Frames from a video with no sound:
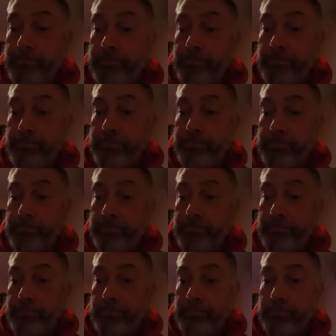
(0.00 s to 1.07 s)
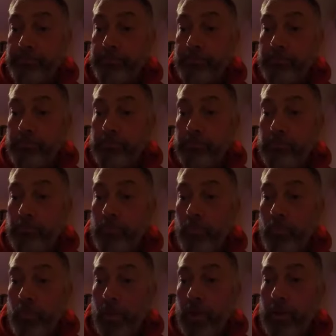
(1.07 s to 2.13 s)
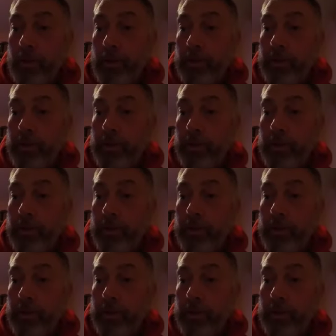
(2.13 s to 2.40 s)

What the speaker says: Nothing is said.